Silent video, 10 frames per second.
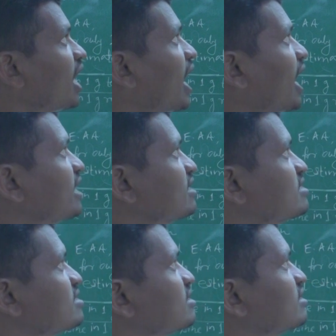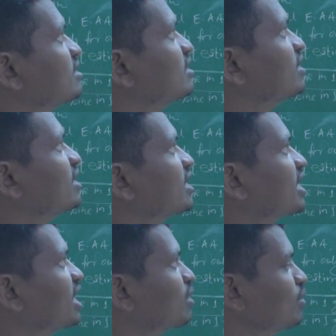and
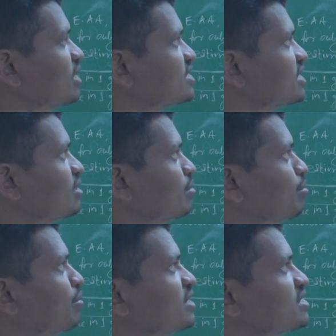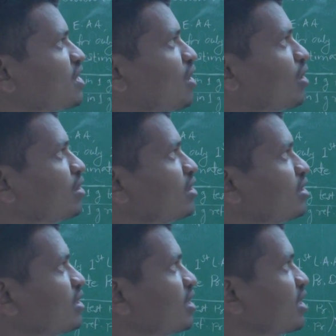calculation based on
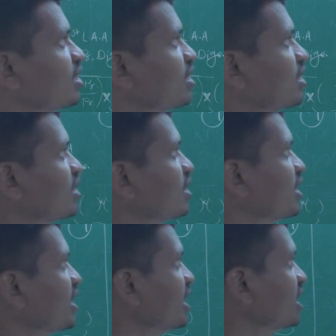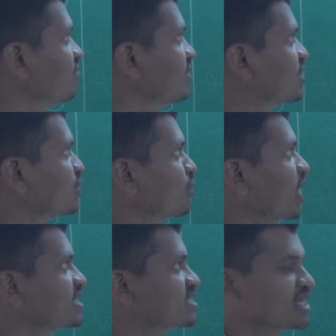in vitro
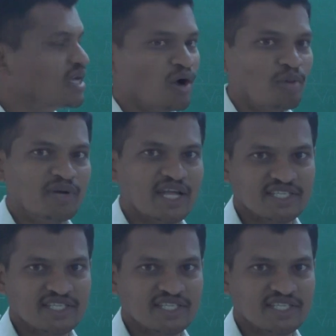assay of